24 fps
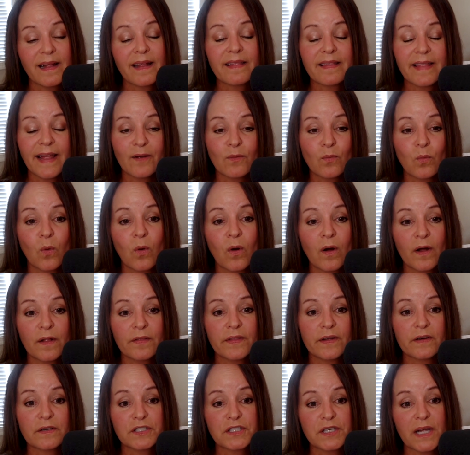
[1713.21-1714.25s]
They want
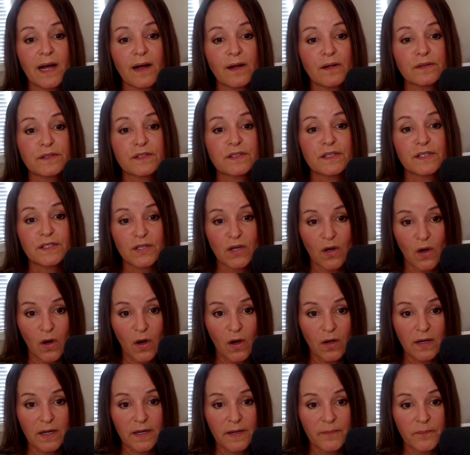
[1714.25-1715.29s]
their child to
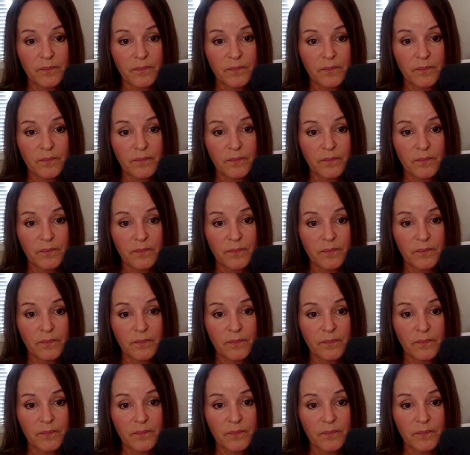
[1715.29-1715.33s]
talk.